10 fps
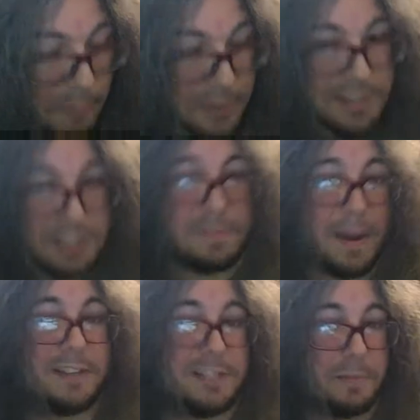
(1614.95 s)
I wasn't
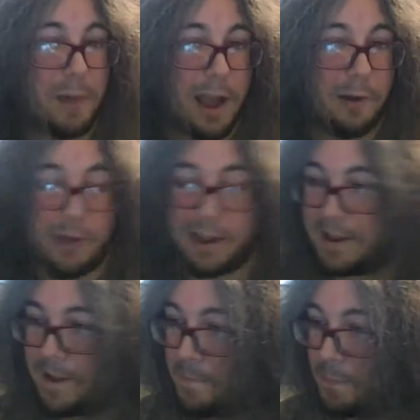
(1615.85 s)
expecting to buy a
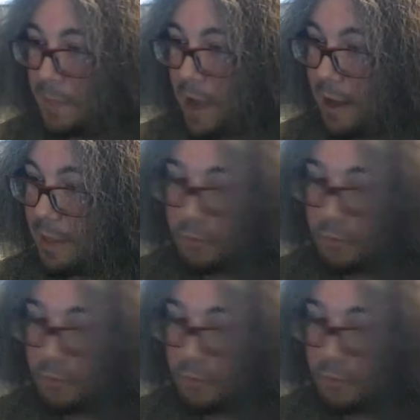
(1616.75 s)
Wii.